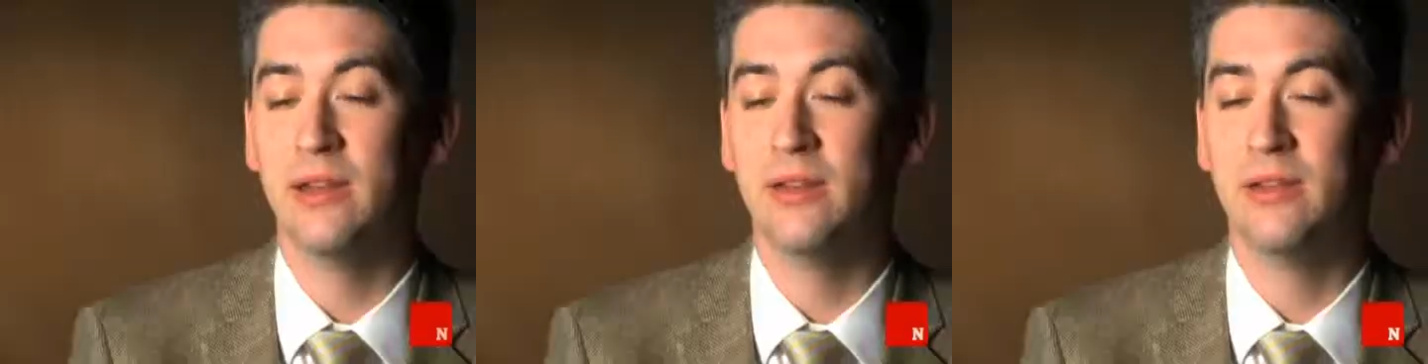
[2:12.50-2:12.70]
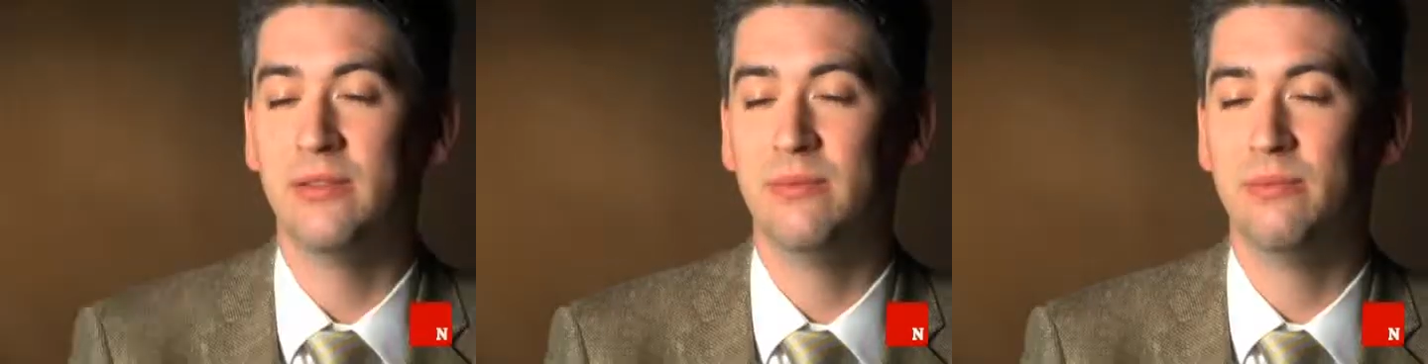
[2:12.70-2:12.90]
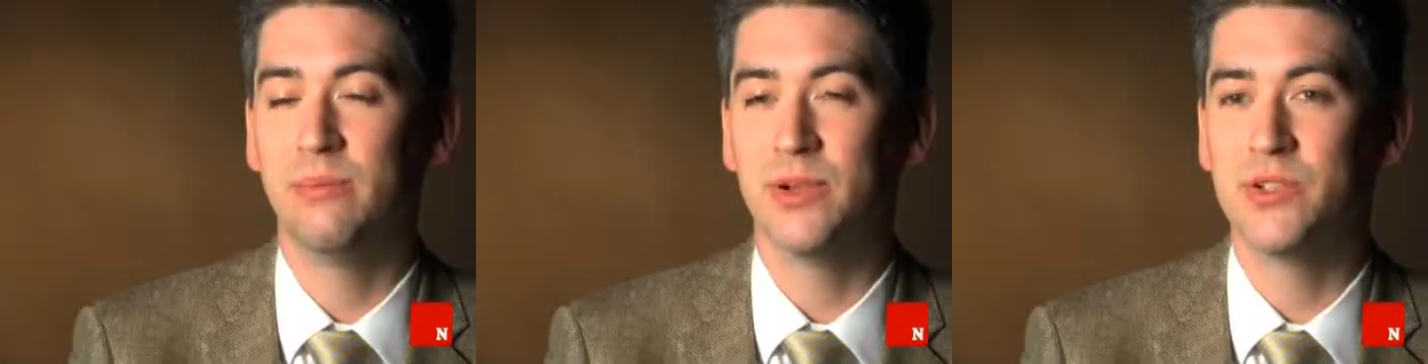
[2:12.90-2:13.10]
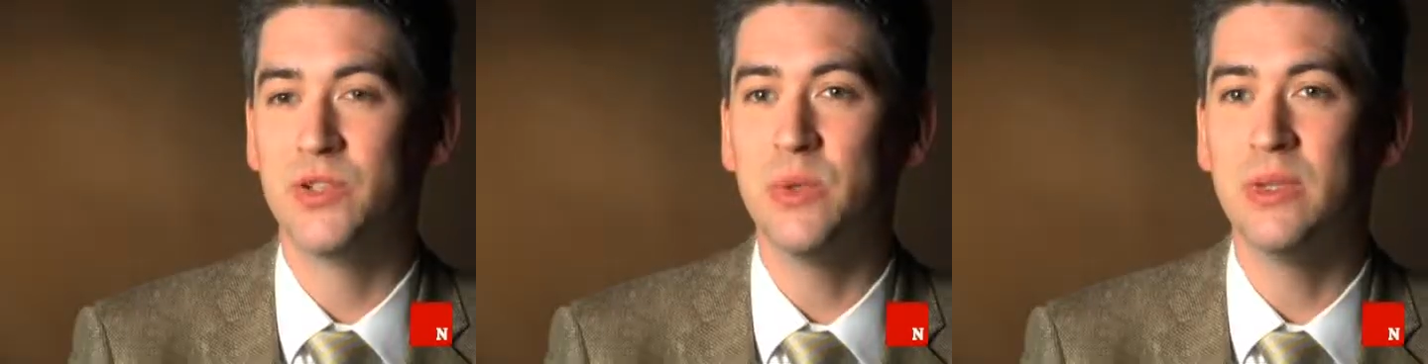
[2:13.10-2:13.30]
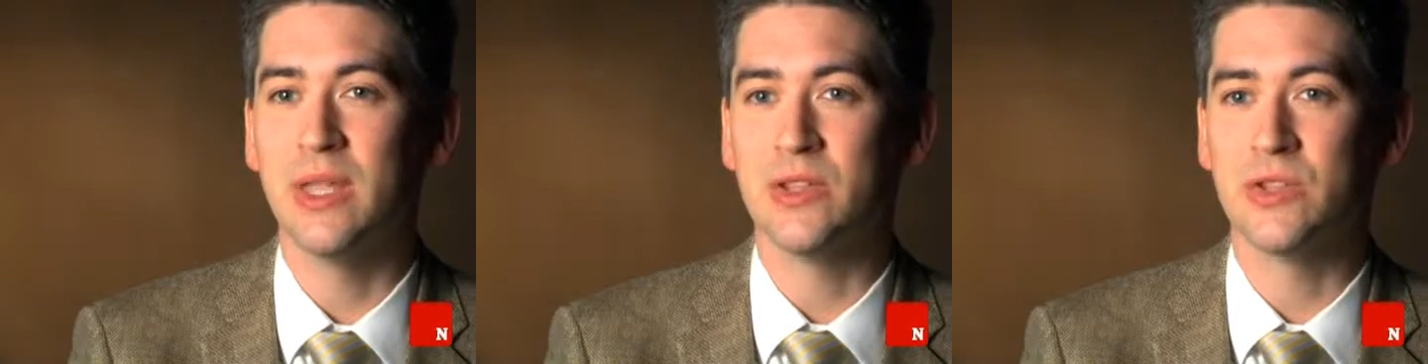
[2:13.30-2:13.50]
in
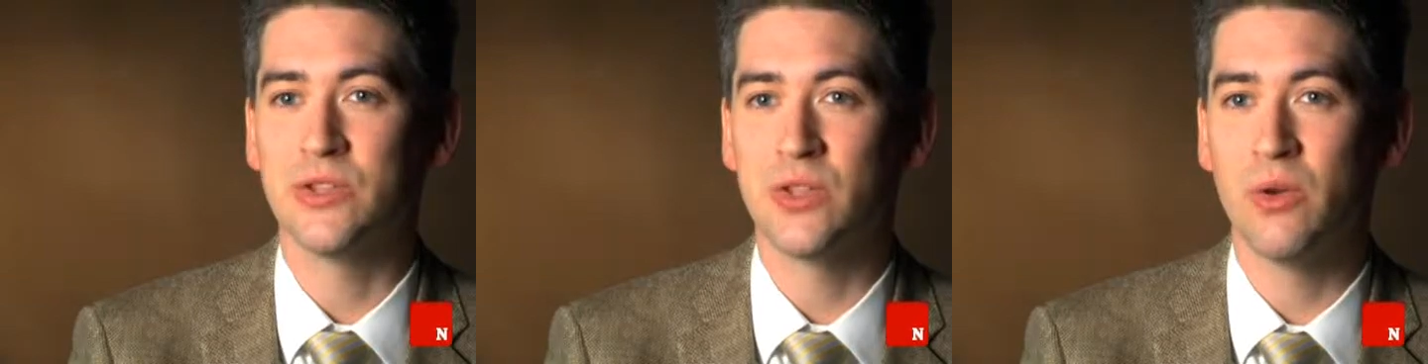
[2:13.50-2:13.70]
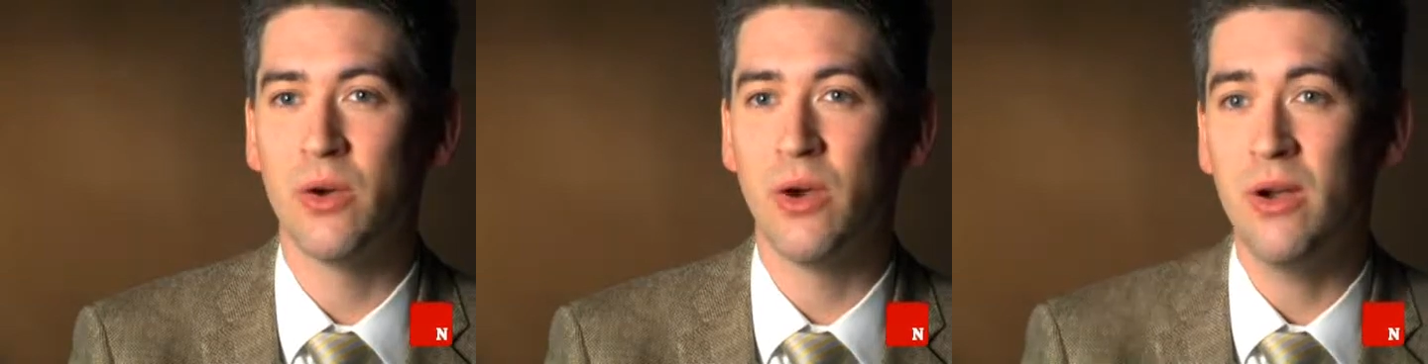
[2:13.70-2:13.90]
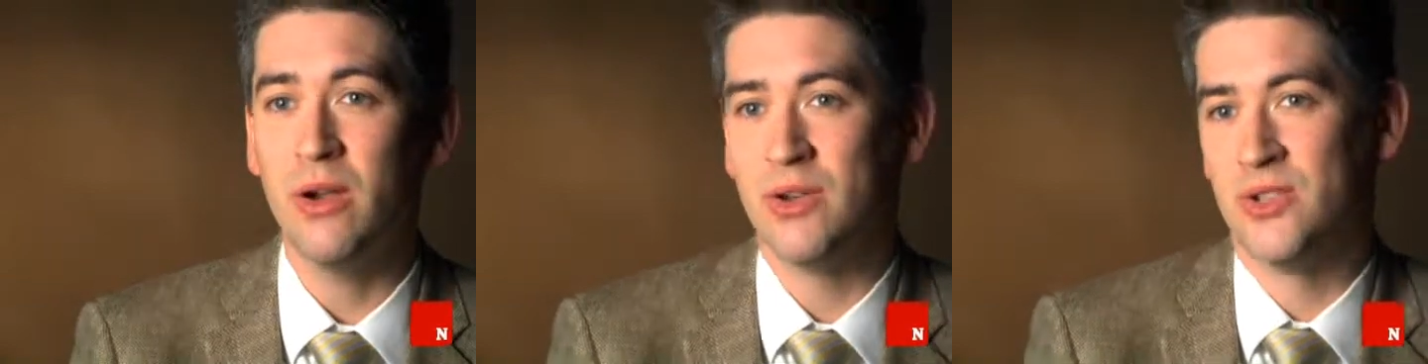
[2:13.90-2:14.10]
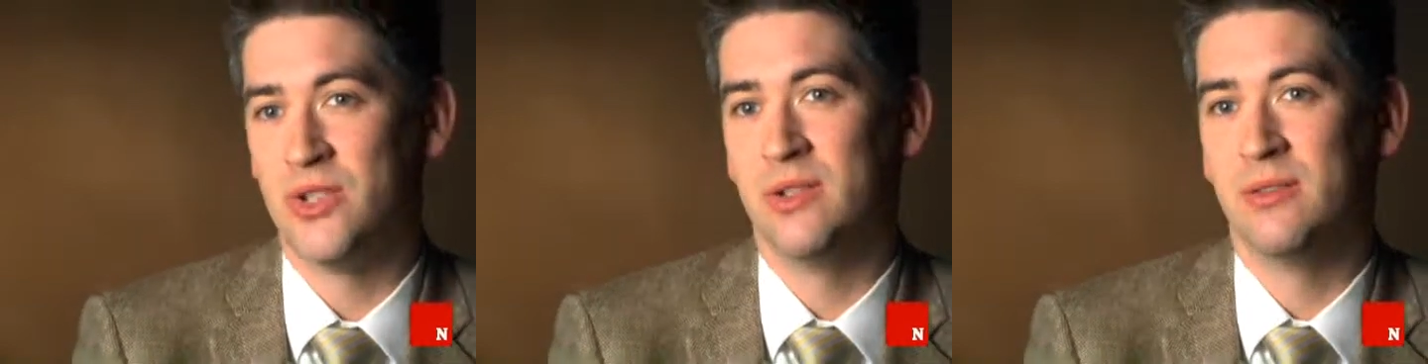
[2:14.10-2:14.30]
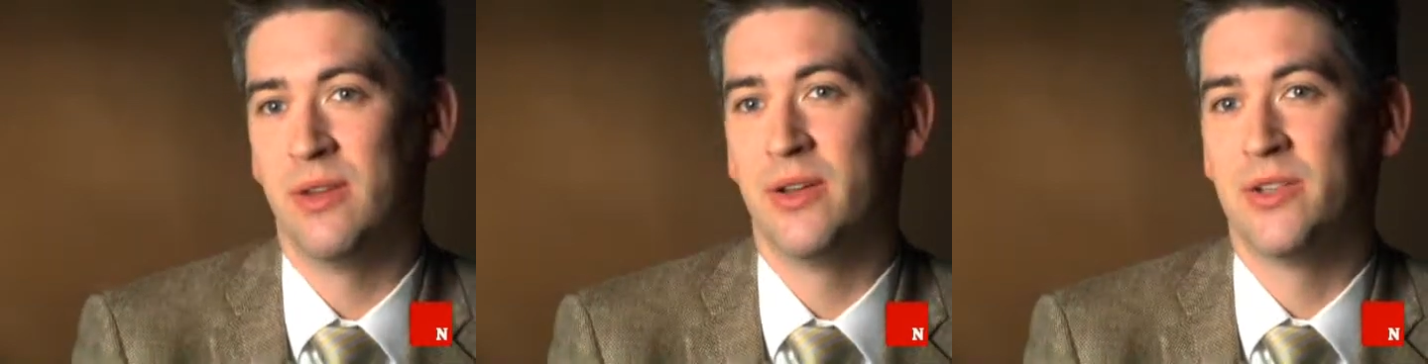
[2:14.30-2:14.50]
pursuing that so hard,
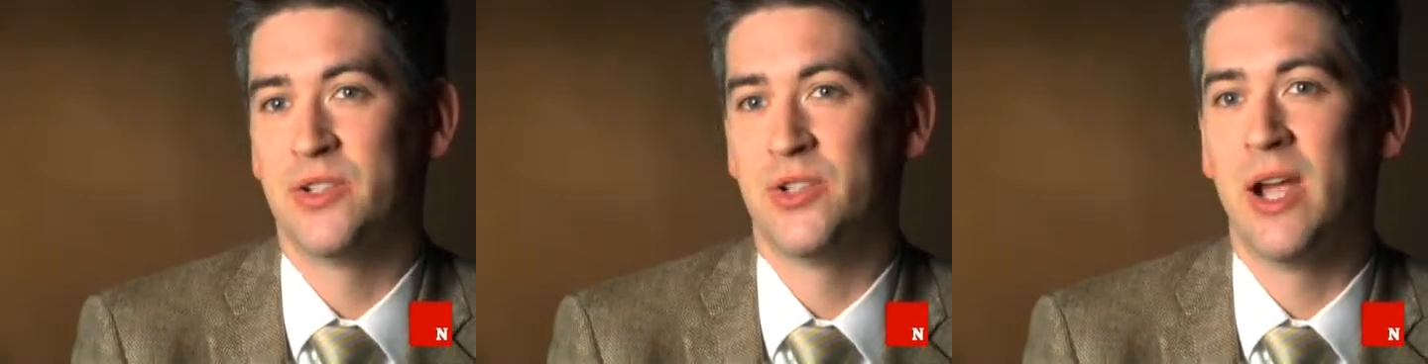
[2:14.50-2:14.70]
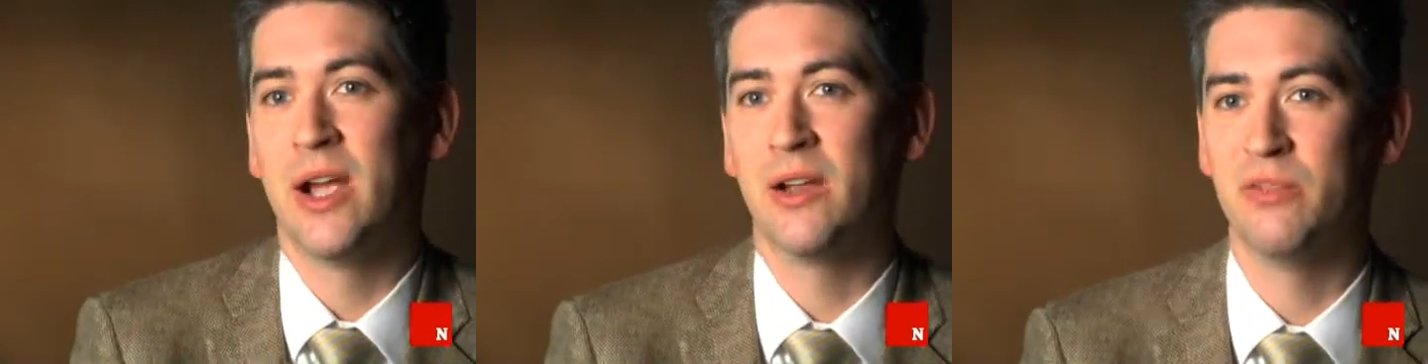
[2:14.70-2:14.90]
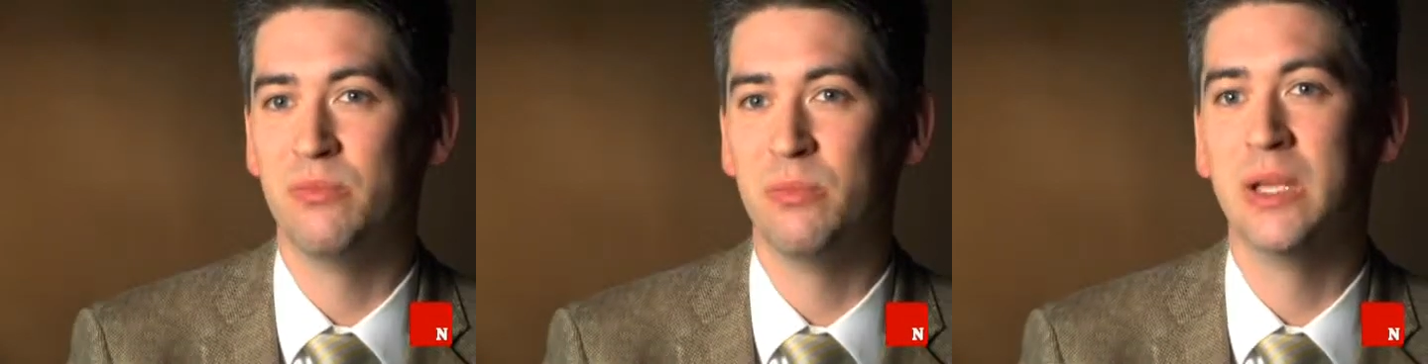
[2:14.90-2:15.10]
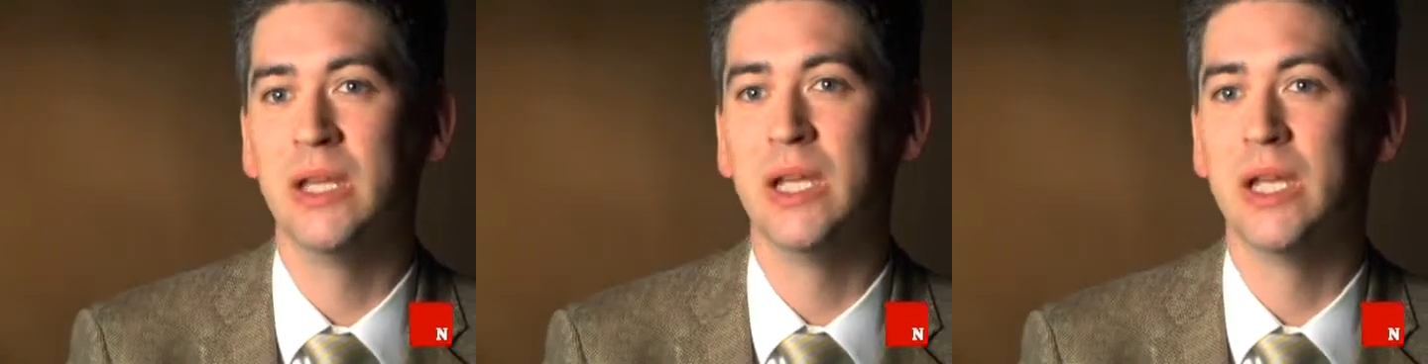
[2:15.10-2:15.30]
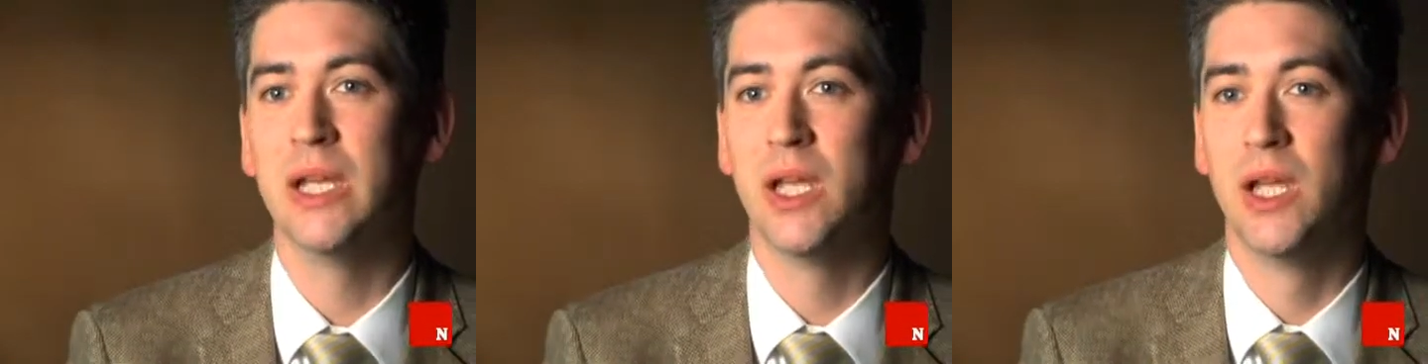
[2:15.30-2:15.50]
she lost track of
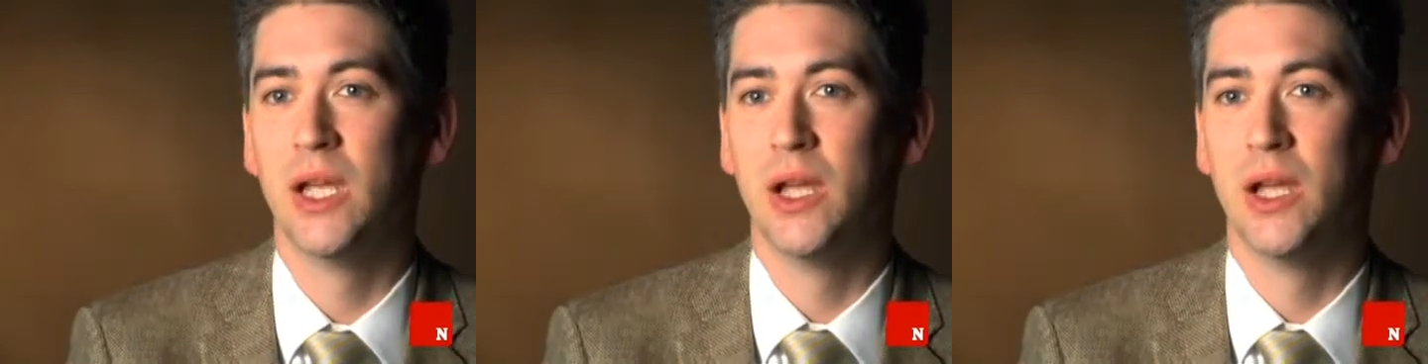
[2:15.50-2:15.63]
being